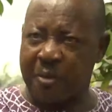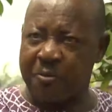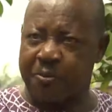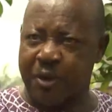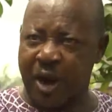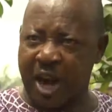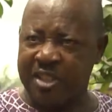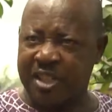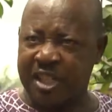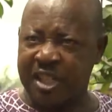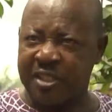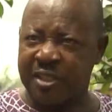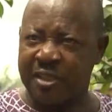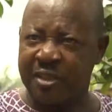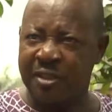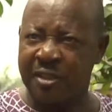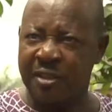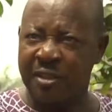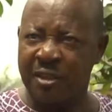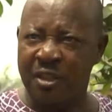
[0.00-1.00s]
and praises?
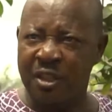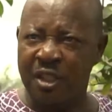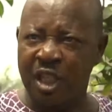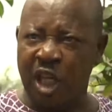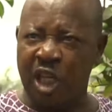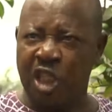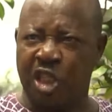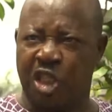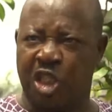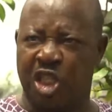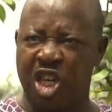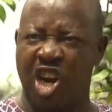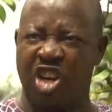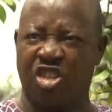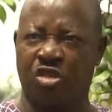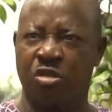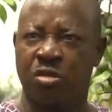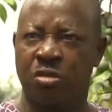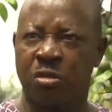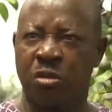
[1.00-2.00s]

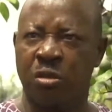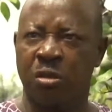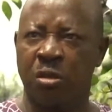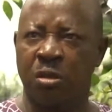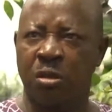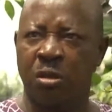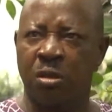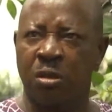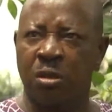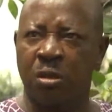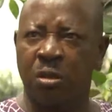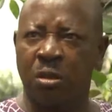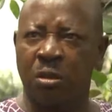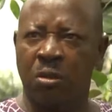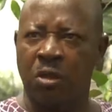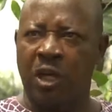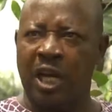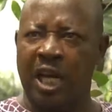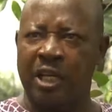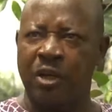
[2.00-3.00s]
Idiot!
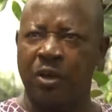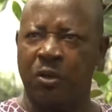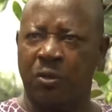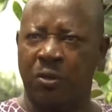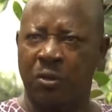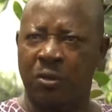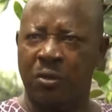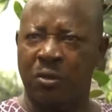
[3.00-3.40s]
Look at you!